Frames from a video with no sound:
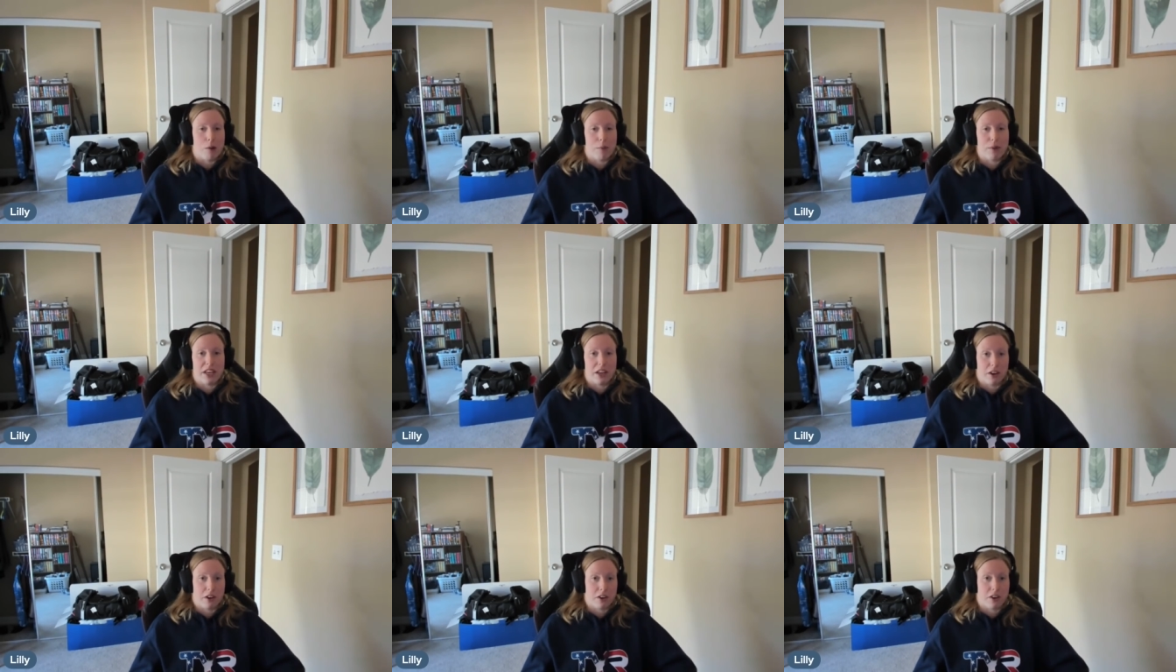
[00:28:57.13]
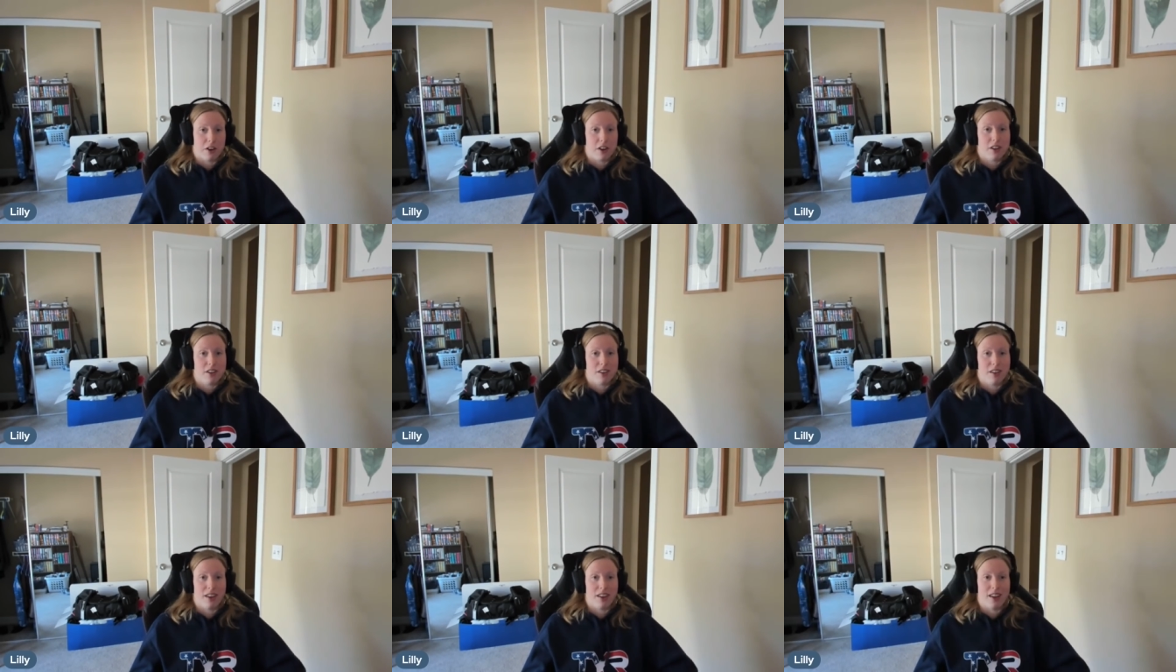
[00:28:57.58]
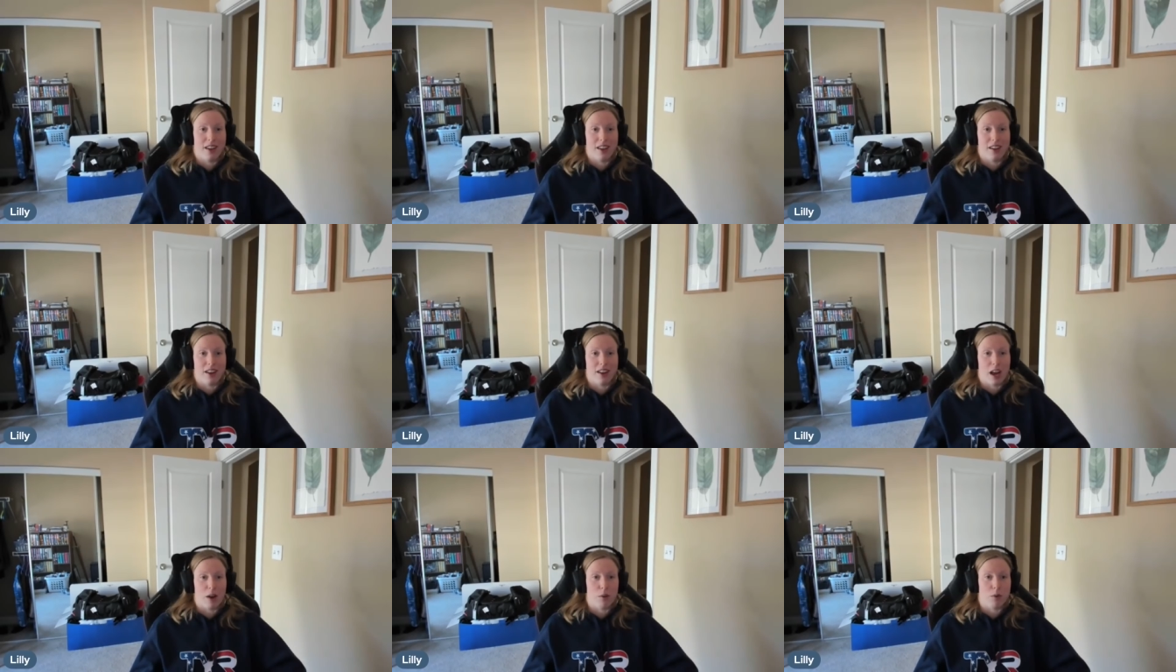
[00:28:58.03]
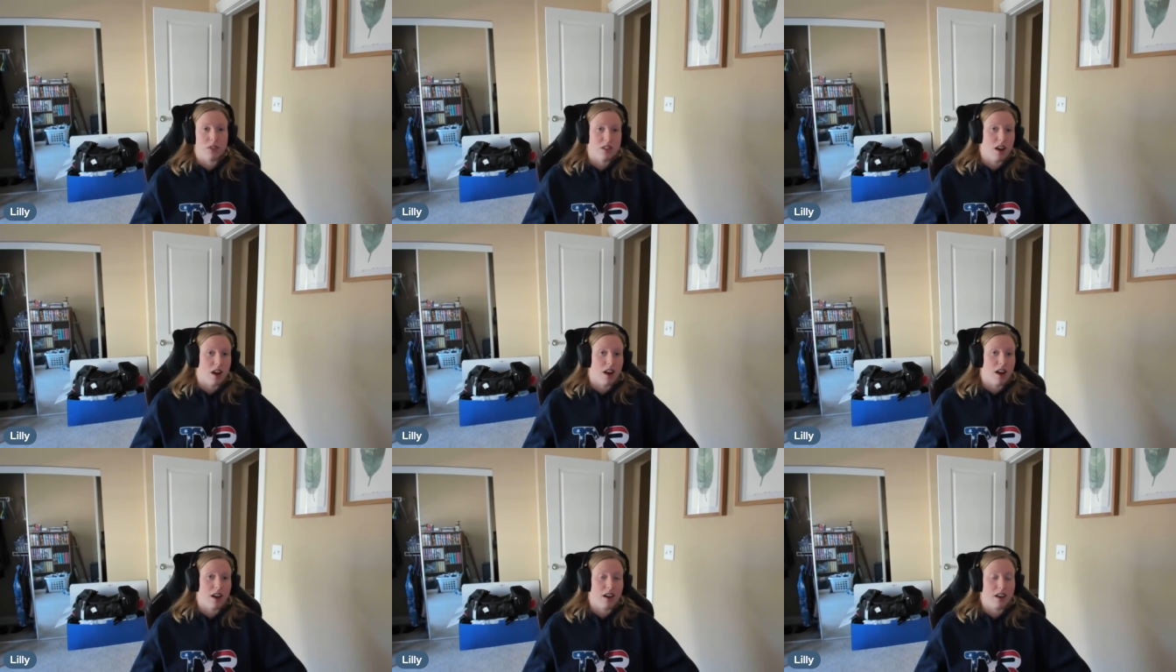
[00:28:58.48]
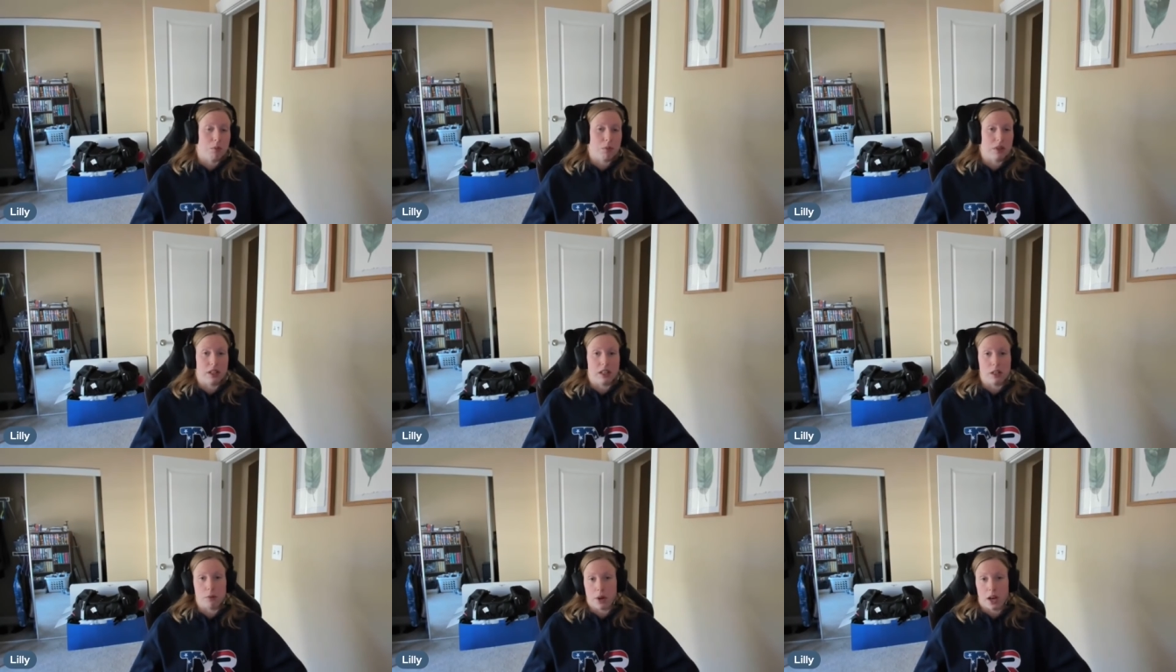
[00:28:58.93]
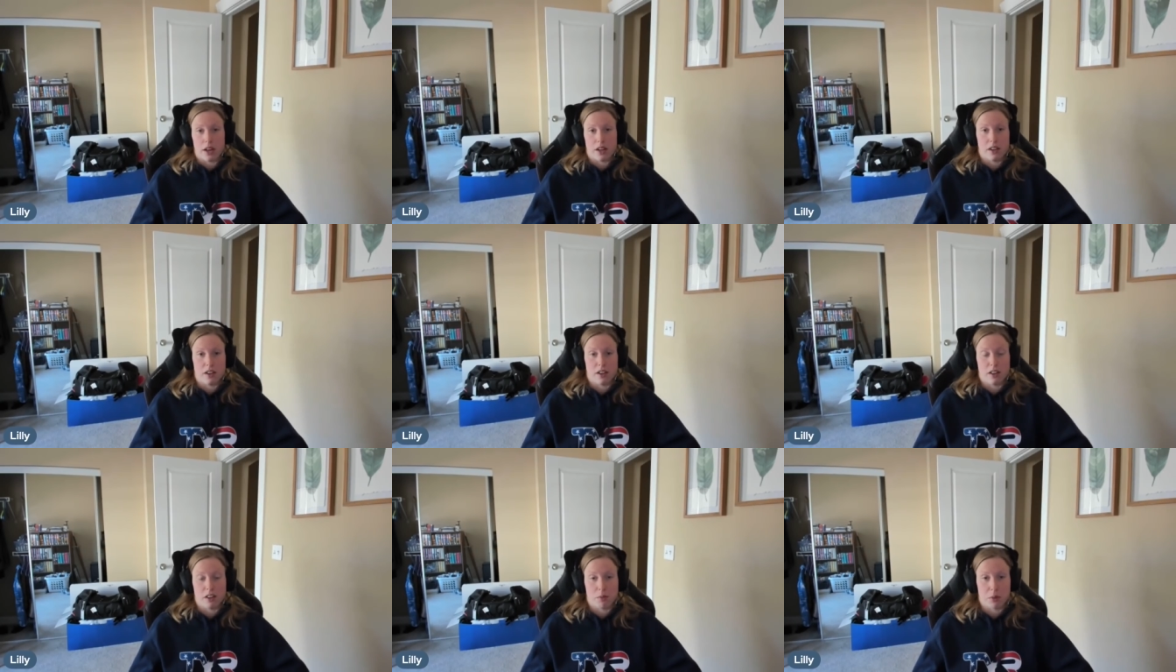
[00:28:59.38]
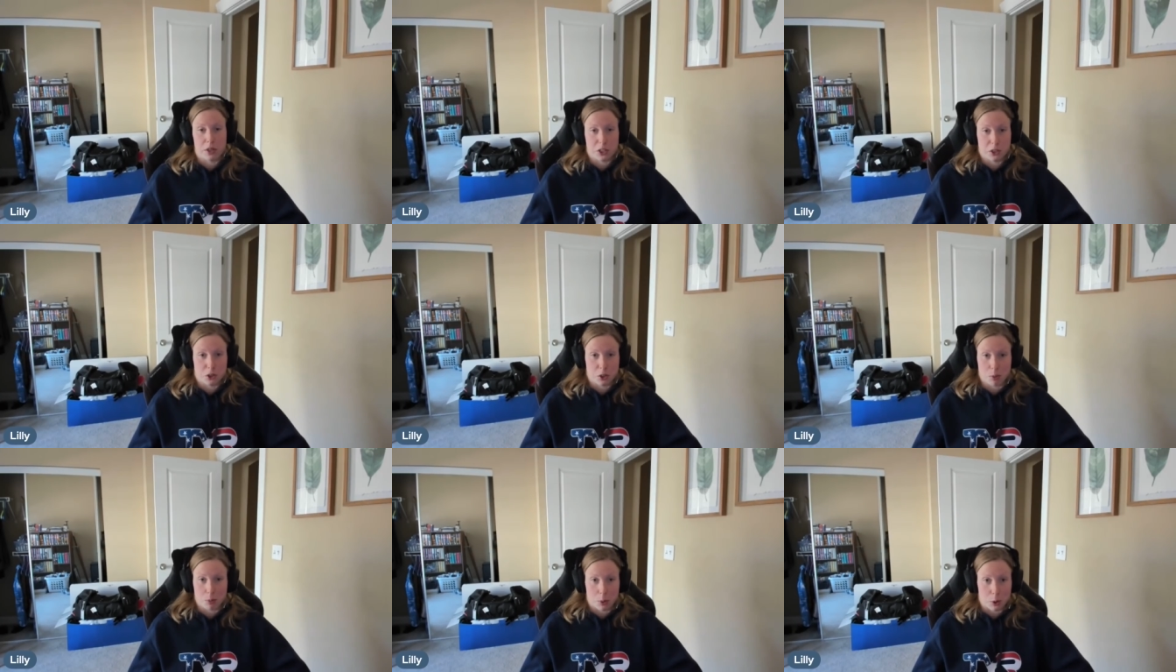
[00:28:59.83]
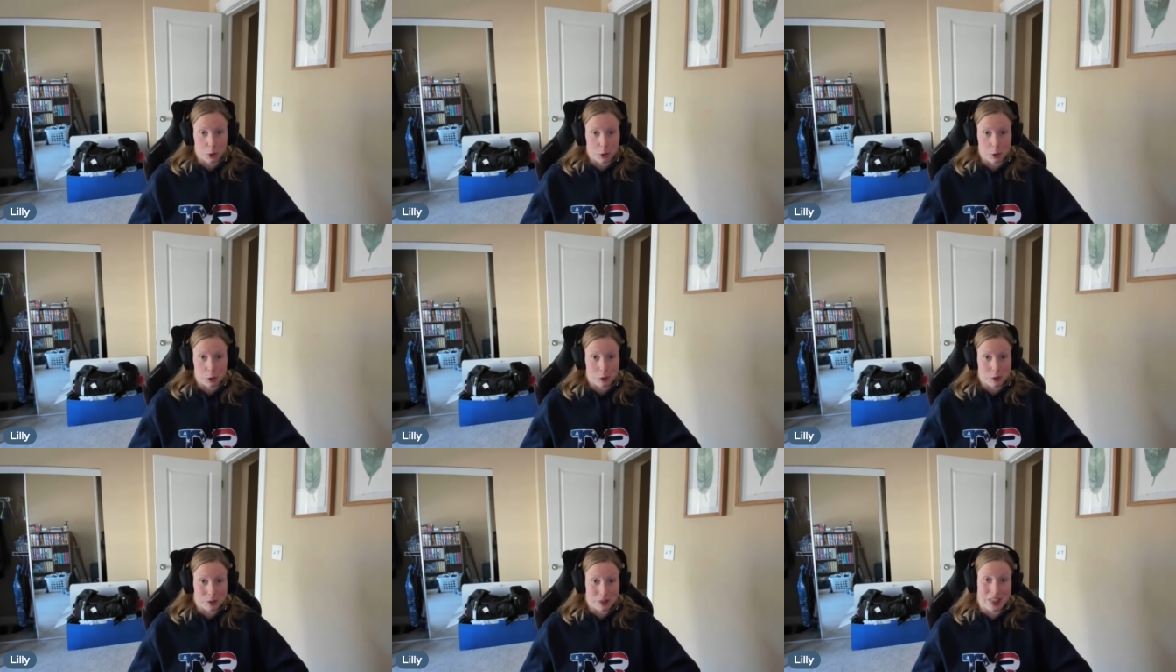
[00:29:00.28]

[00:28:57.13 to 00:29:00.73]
I'm a kicker, and I was not completely bought into the breaststroke pole